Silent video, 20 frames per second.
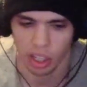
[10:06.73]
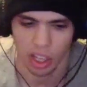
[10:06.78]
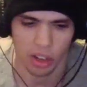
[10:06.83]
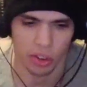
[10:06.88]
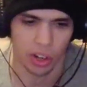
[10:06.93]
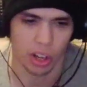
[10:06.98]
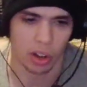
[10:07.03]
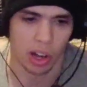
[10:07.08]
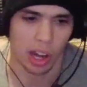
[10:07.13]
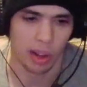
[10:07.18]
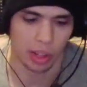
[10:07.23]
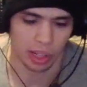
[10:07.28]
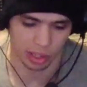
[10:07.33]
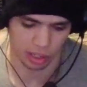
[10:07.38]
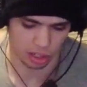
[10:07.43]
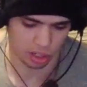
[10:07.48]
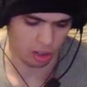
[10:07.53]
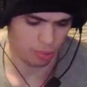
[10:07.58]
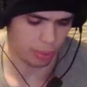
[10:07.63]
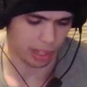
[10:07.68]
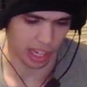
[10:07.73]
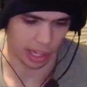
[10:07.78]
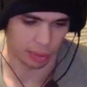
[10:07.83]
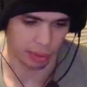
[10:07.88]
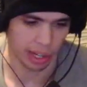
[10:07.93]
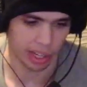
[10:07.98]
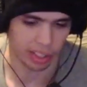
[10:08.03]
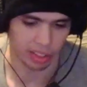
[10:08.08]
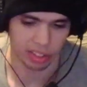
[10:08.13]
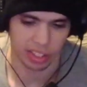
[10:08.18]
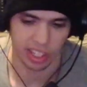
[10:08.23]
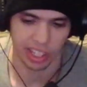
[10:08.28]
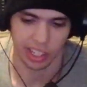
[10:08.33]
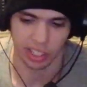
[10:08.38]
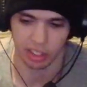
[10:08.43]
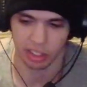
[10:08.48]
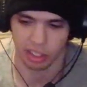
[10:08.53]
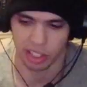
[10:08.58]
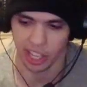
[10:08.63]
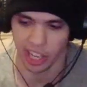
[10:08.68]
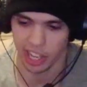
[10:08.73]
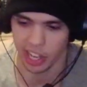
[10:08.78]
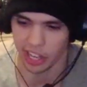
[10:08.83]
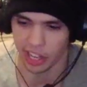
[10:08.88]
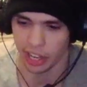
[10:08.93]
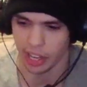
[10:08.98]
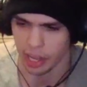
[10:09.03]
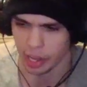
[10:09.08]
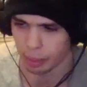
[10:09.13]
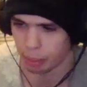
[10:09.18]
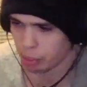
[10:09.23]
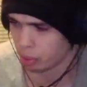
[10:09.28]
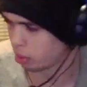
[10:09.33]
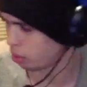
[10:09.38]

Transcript: I don't know. It should be like rated 10 and up.